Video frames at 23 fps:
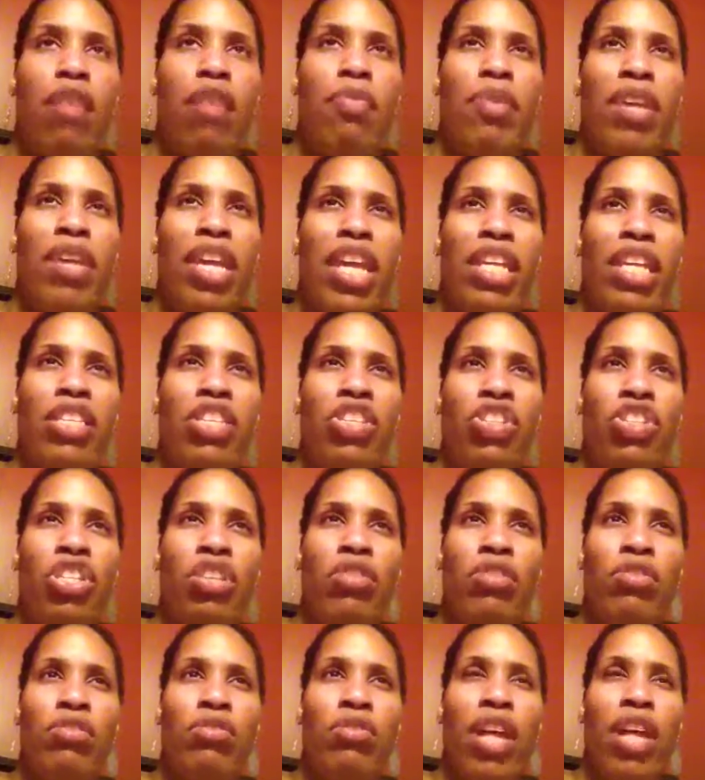began to
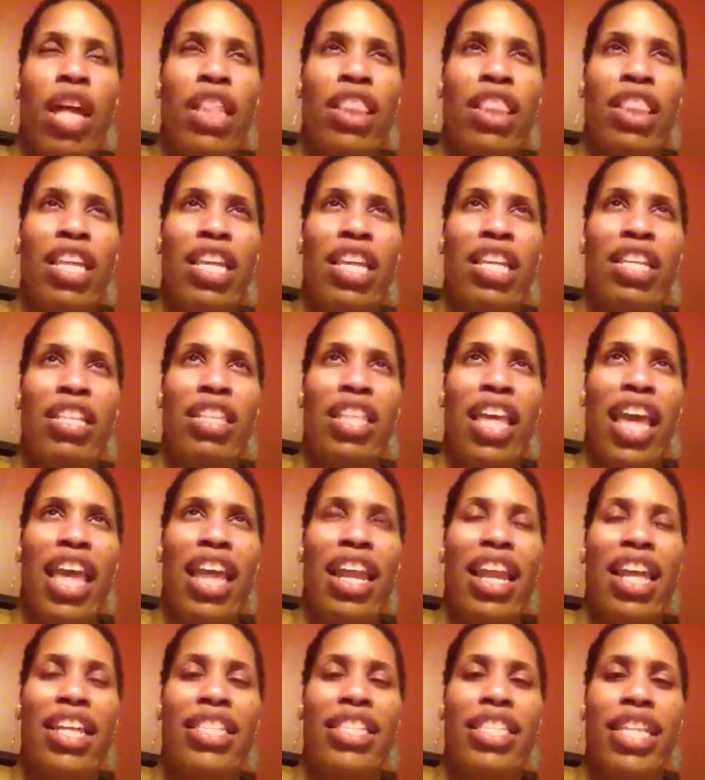show, I think they had
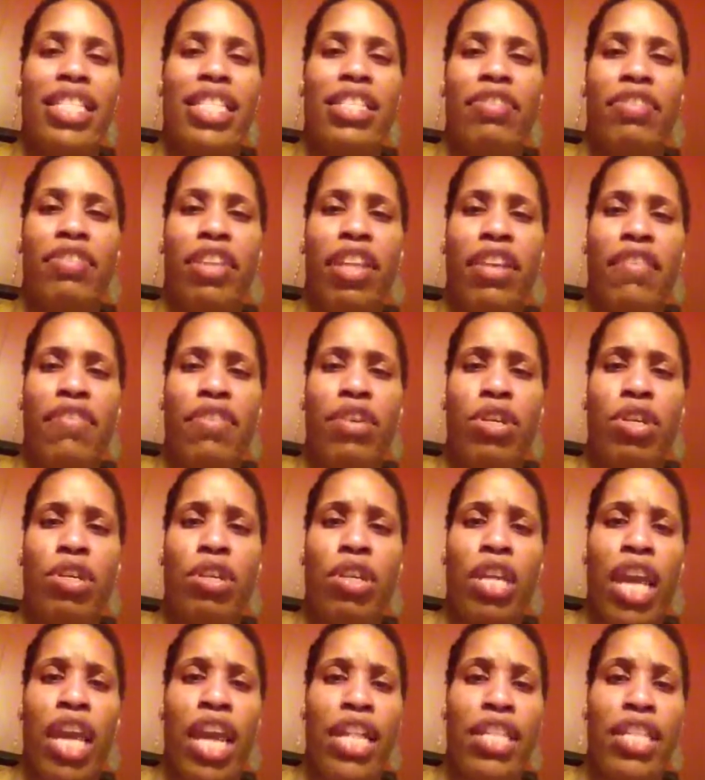like signs of liver
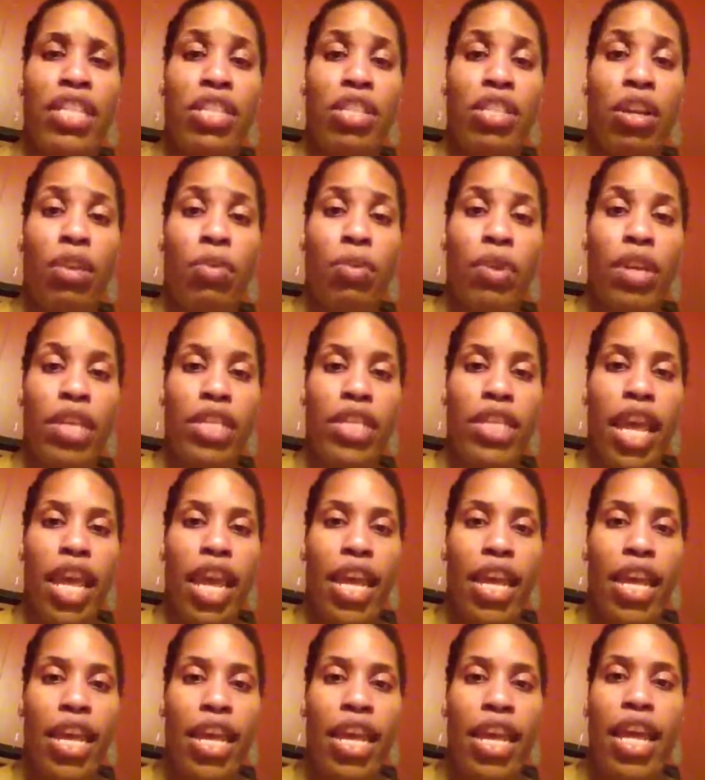cancer, I want to
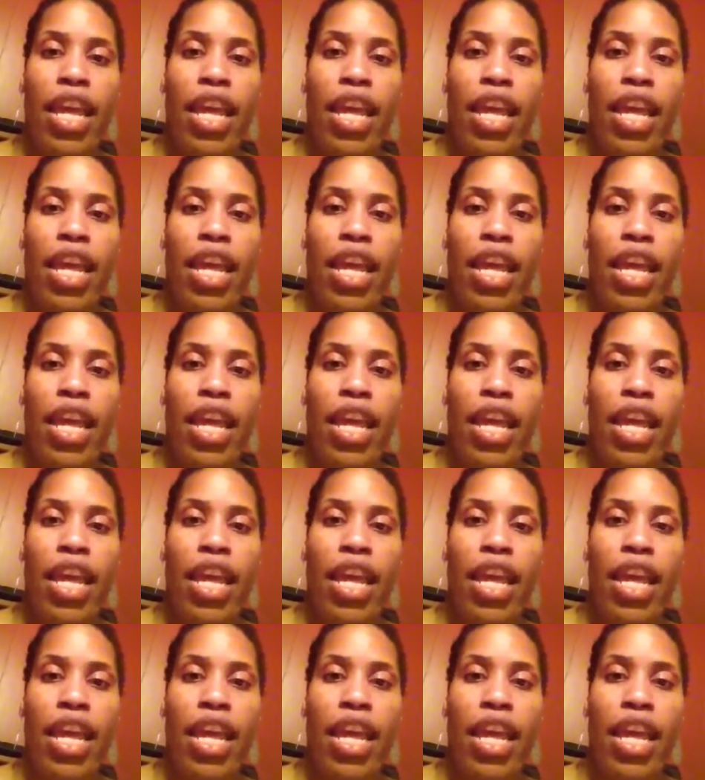say.